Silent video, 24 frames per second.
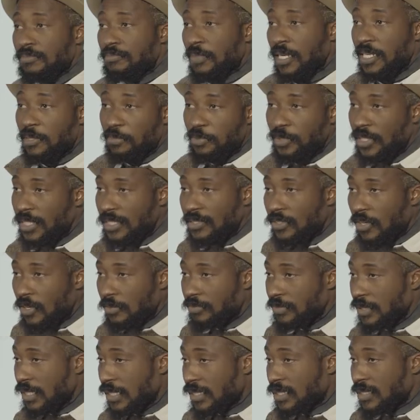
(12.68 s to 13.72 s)
manipulate
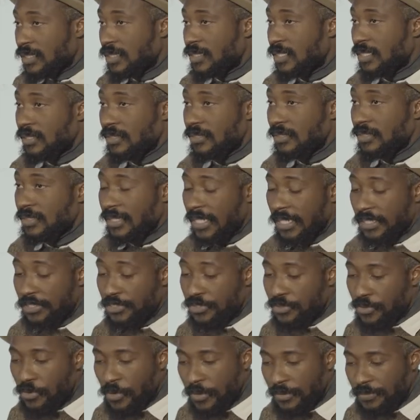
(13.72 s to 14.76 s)
objects,
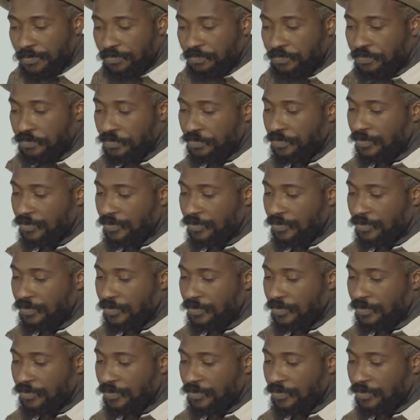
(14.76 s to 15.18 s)
and so on.